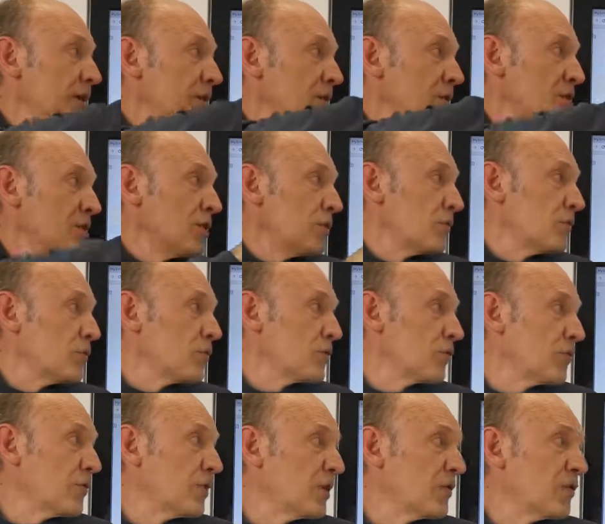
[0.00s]
energy for
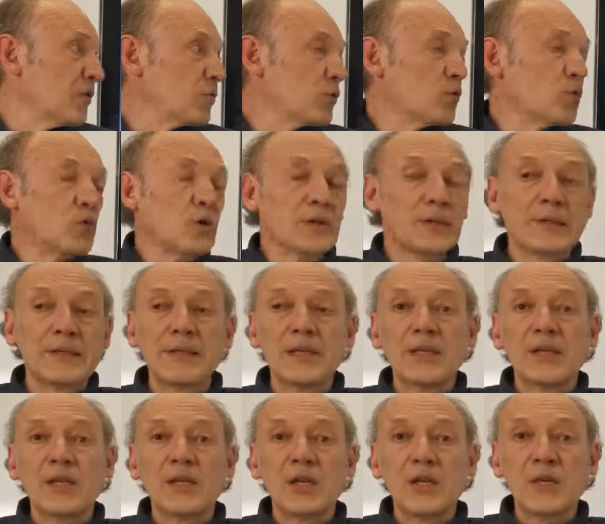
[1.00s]
transport
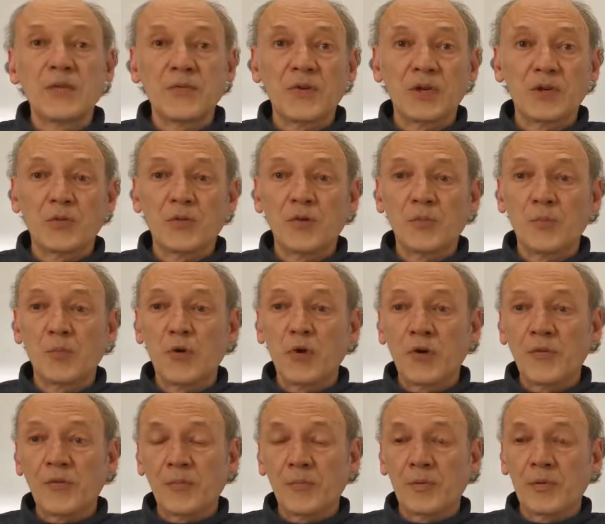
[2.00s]
if at all
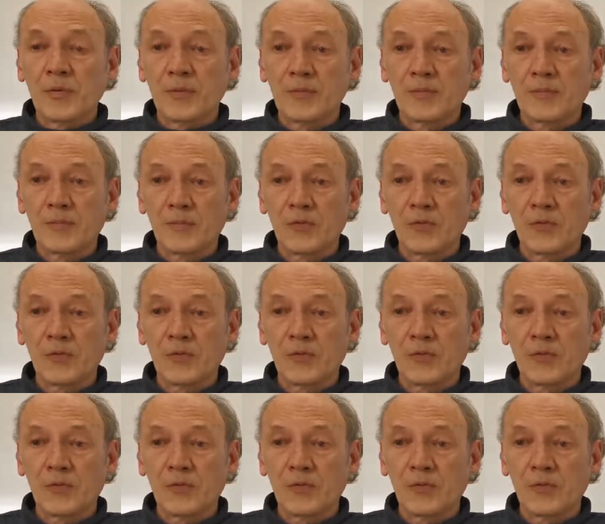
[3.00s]
possible.